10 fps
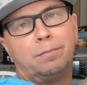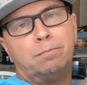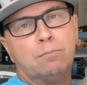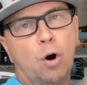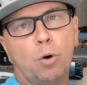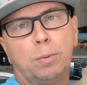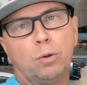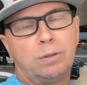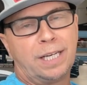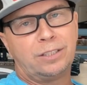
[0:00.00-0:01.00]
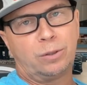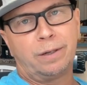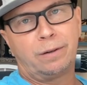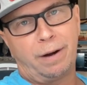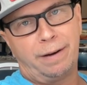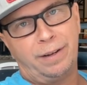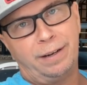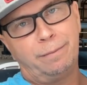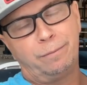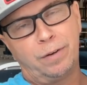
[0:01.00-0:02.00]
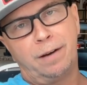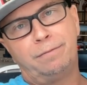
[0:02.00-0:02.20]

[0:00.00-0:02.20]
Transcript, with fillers: mobile laser engraving uh,